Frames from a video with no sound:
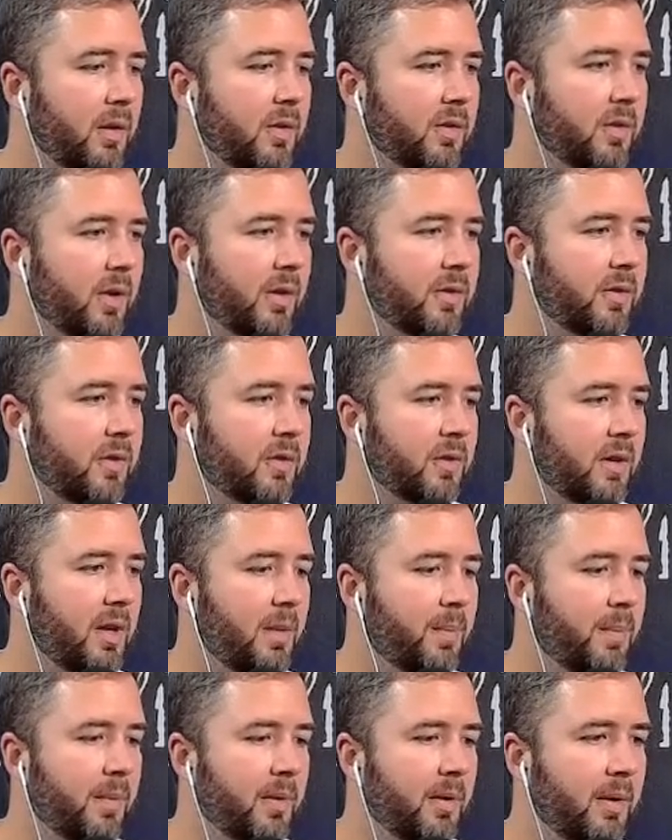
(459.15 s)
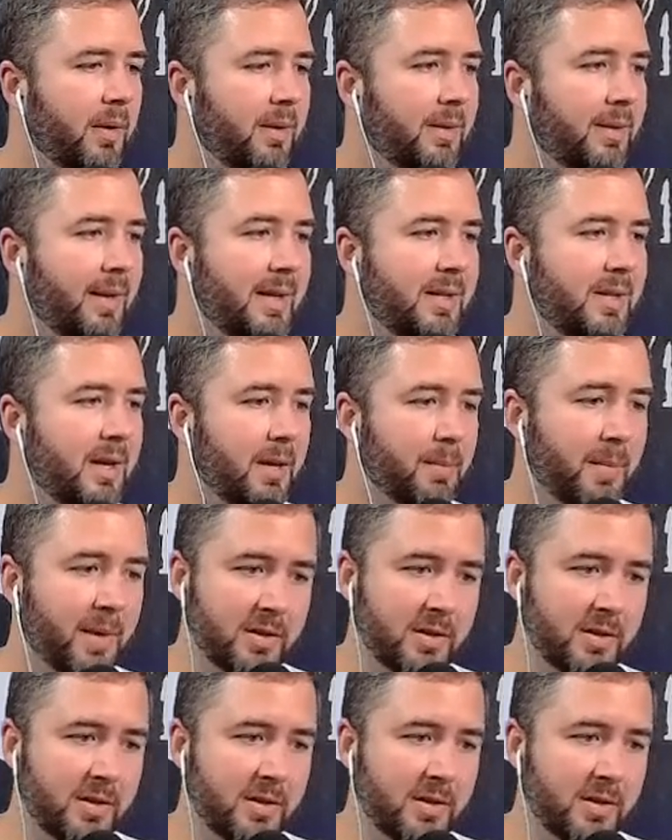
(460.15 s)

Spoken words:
So I'll just keep dating